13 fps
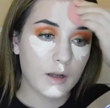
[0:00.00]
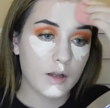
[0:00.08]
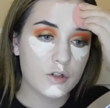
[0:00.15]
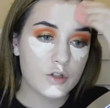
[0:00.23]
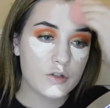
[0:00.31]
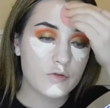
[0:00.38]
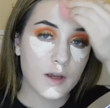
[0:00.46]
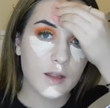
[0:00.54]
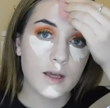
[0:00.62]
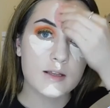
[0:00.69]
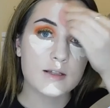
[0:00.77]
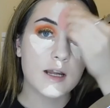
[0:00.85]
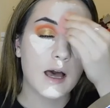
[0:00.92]
And I just
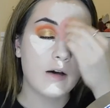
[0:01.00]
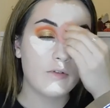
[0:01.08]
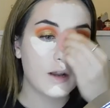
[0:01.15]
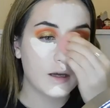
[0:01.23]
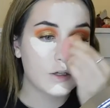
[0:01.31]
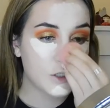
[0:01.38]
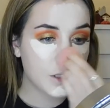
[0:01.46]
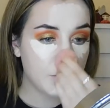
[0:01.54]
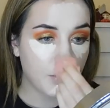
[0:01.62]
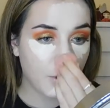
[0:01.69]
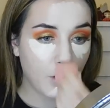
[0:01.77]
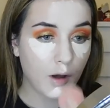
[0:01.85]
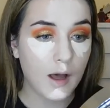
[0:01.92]
realised I haven't actually
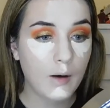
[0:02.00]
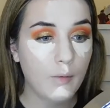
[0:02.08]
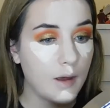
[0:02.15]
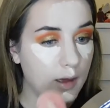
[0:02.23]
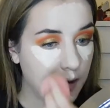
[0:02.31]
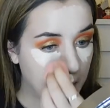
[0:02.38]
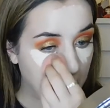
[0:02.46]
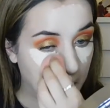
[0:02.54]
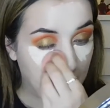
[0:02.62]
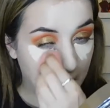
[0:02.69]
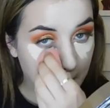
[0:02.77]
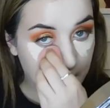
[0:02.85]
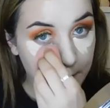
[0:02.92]
brought out a
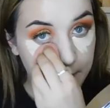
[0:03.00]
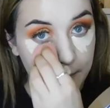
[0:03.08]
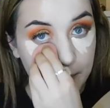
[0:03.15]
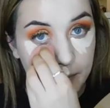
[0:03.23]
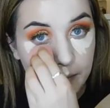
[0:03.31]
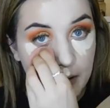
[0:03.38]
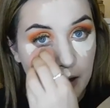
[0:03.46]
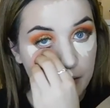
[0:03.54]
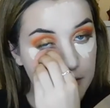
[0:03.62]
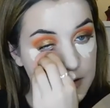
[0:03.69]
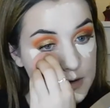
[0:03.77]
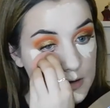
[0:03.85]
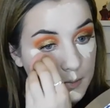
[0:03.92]

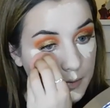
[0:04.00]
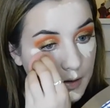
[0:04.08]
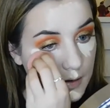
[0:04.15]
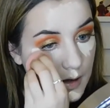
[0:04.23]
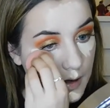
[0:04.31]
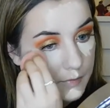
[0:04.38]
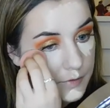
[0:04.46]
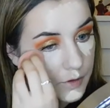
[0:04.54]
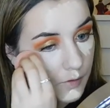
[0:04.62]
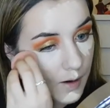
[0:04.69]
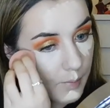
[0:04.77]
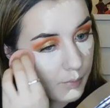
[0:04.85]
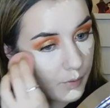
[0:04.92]
powder, so I'm gonna have to
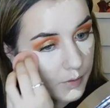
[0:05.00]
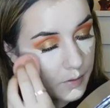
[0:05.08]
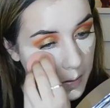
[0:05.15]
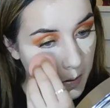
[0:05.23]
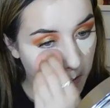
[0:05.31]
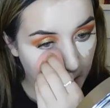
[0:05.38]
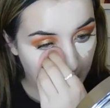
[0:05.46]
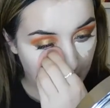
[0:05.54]
grab one.